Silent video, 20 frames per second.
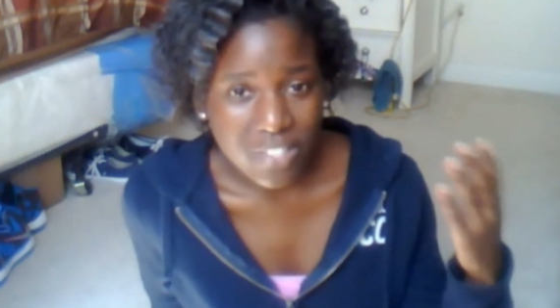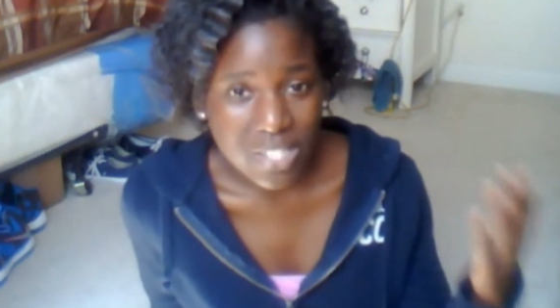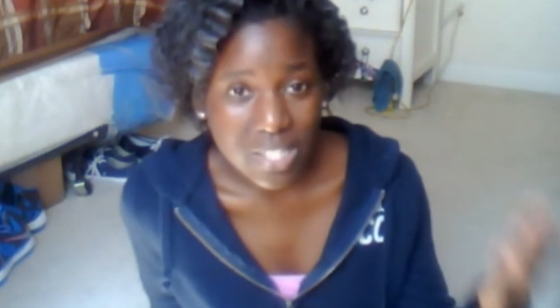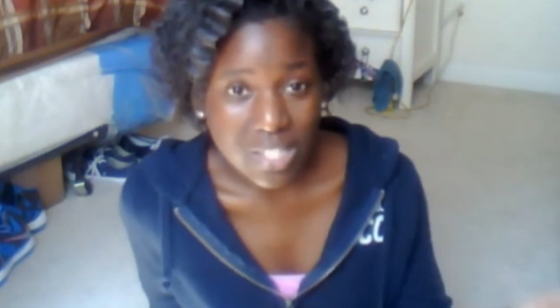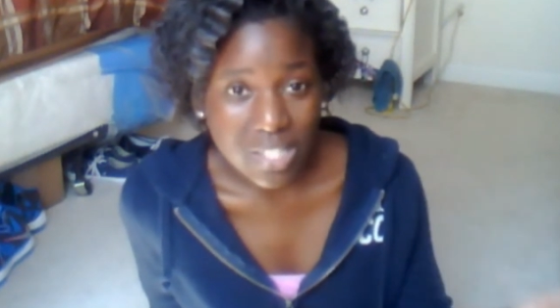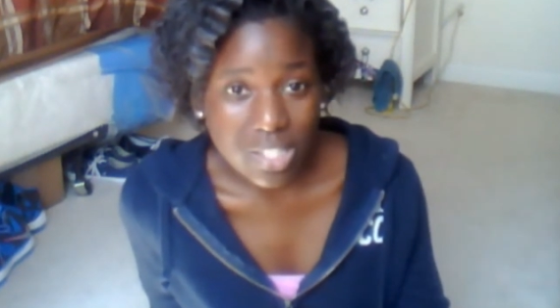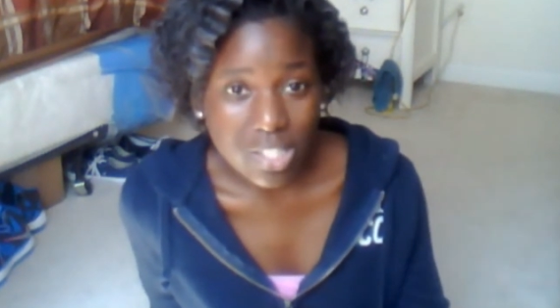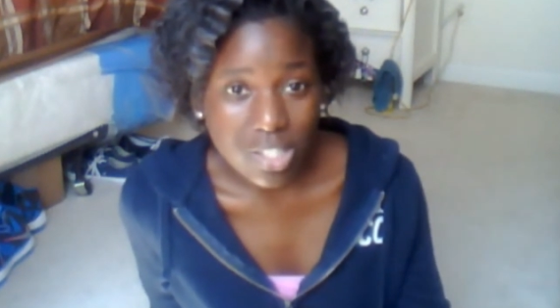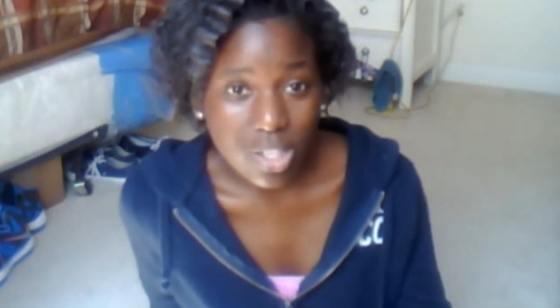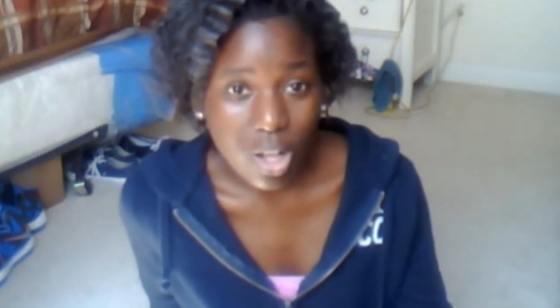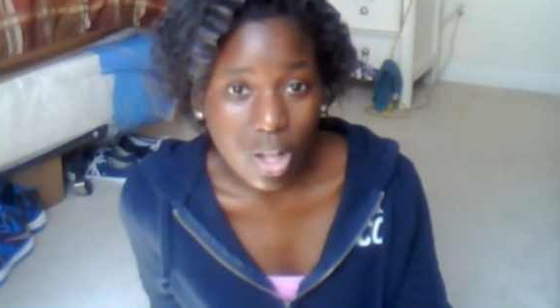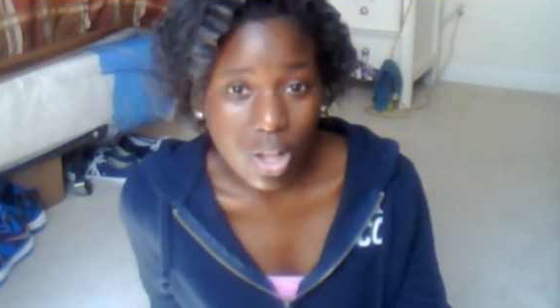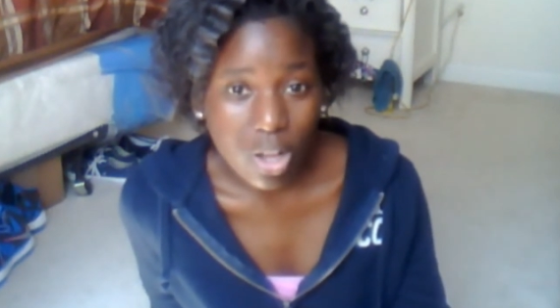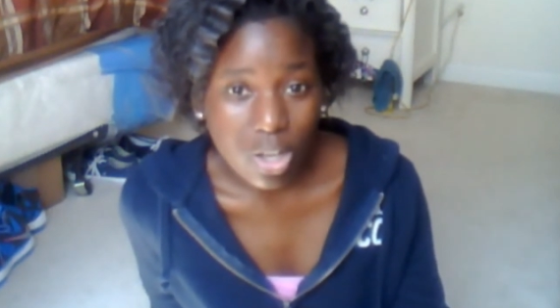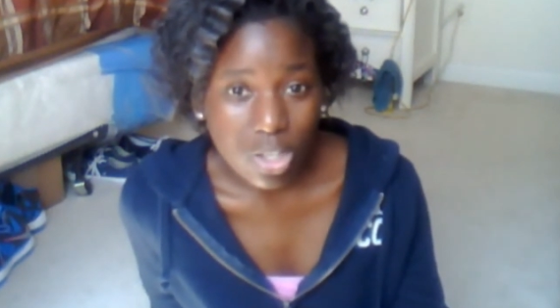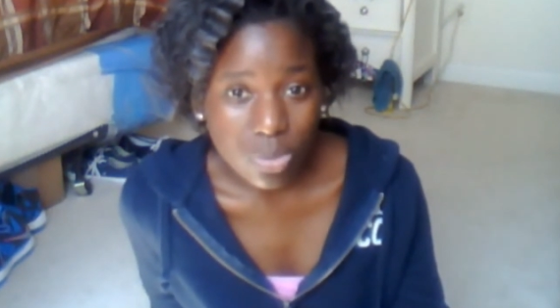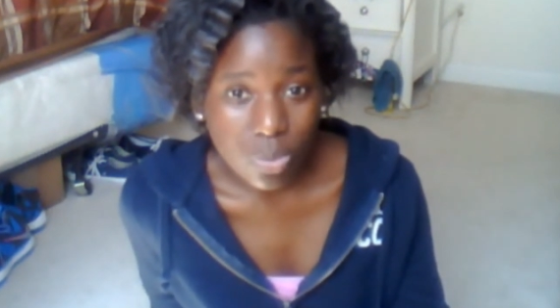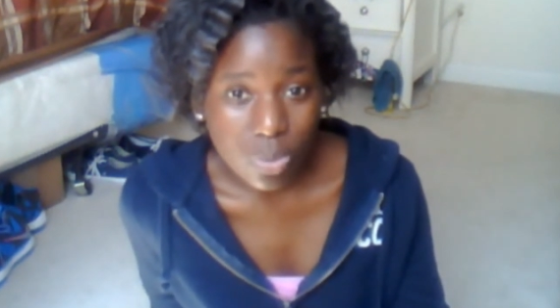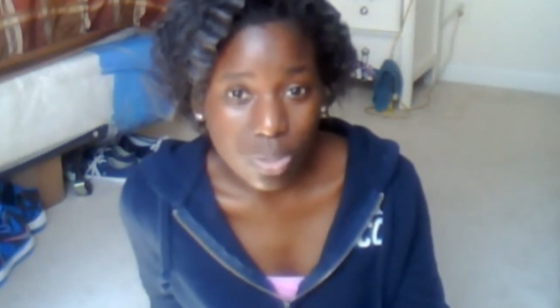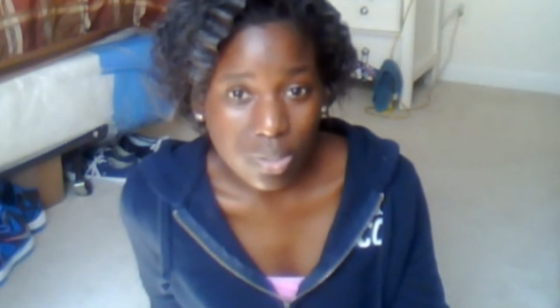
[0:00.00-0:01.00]

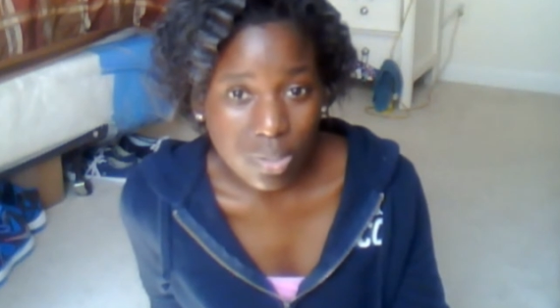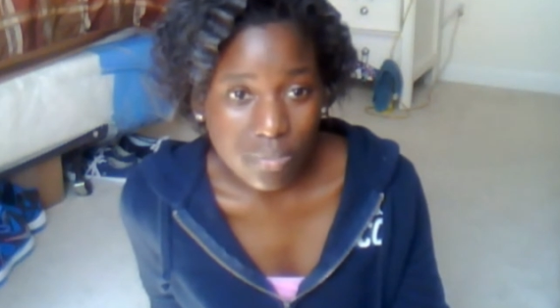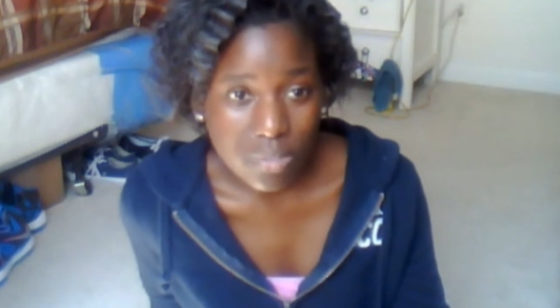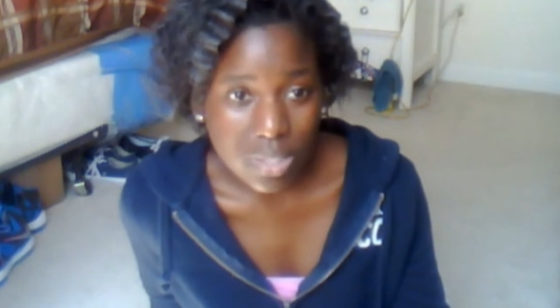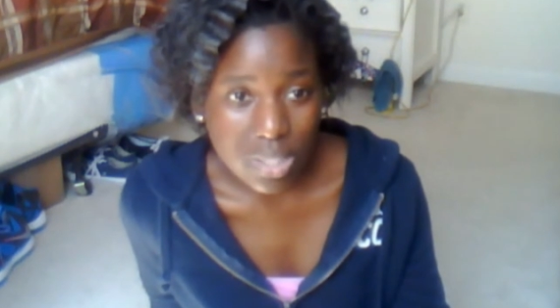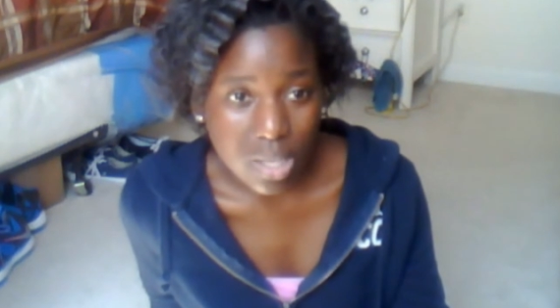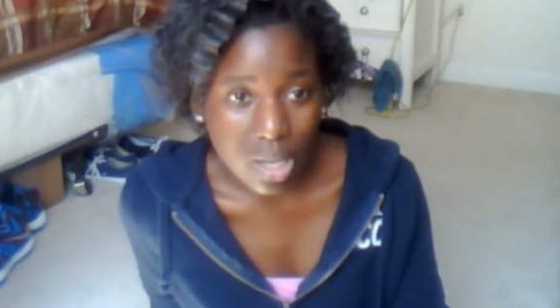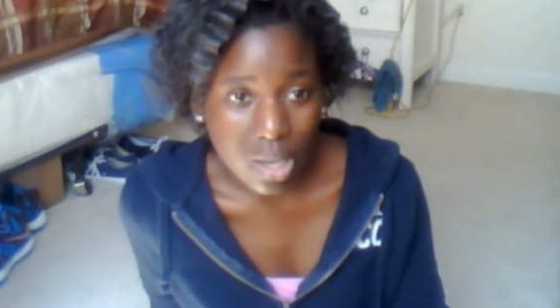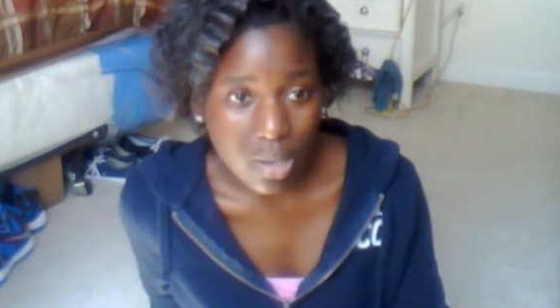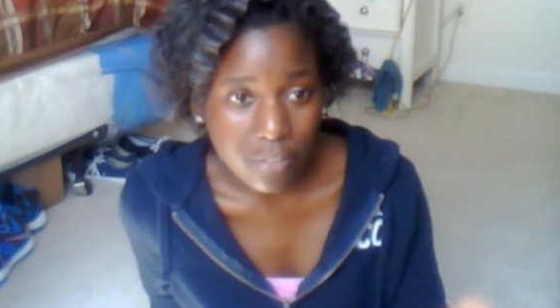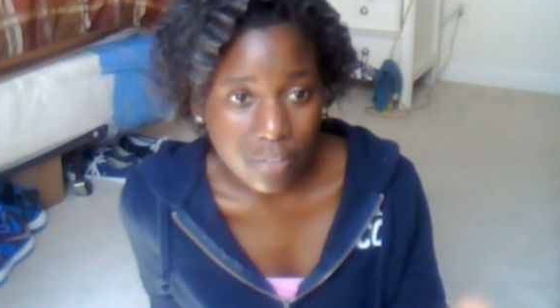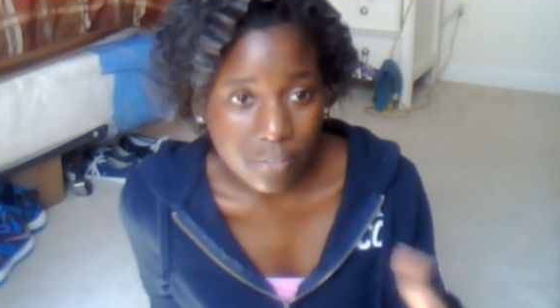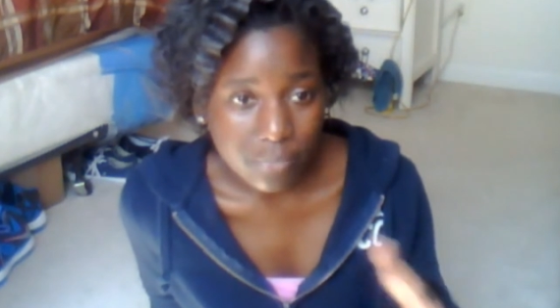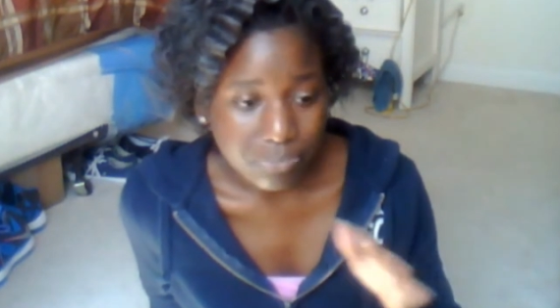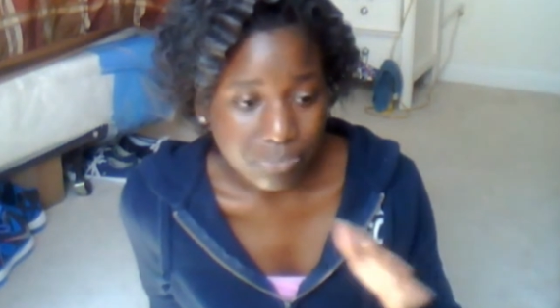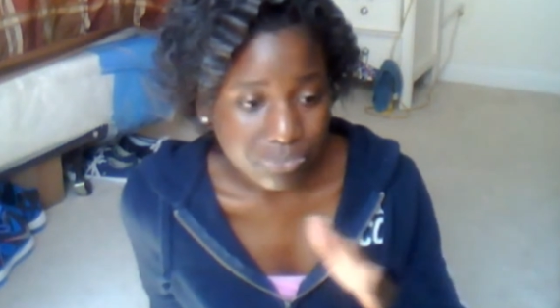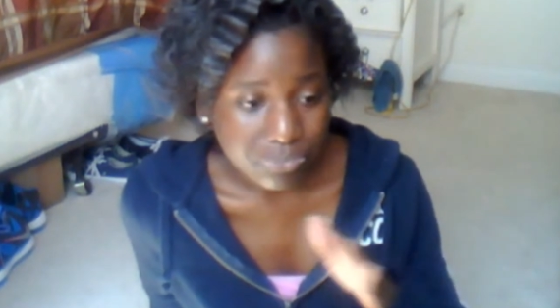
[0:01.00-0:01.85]
$60 worth of stuff,